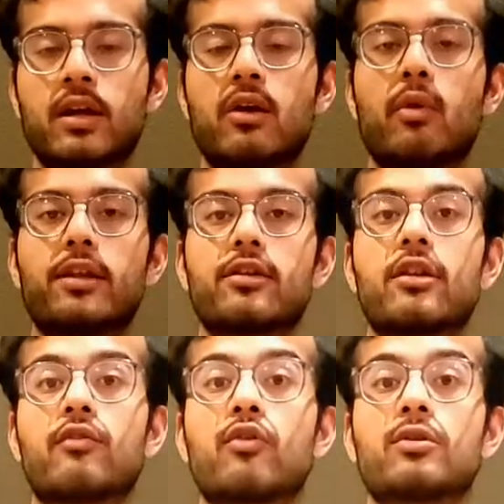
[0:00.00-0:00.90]
rather
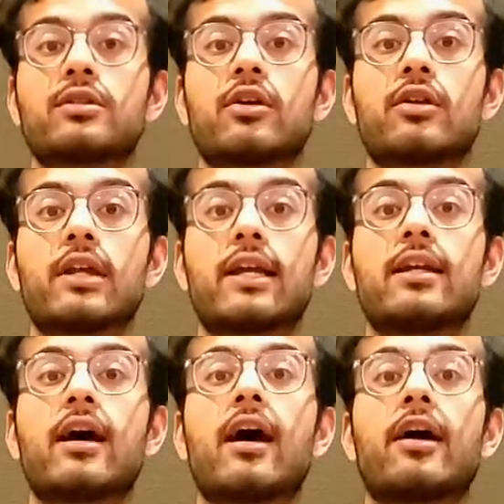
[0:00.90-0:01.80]
than focusing on the
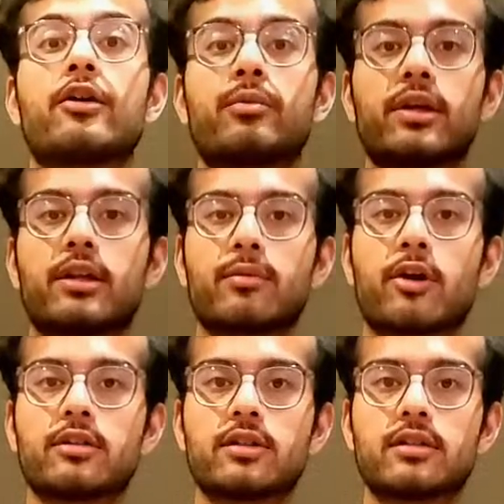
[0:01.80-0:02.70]
entire breathing
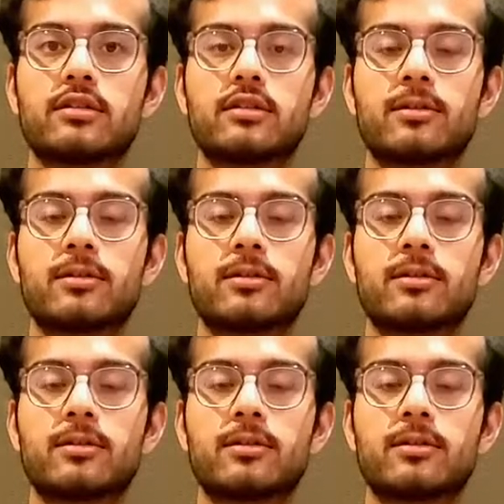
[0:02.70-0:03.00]
process.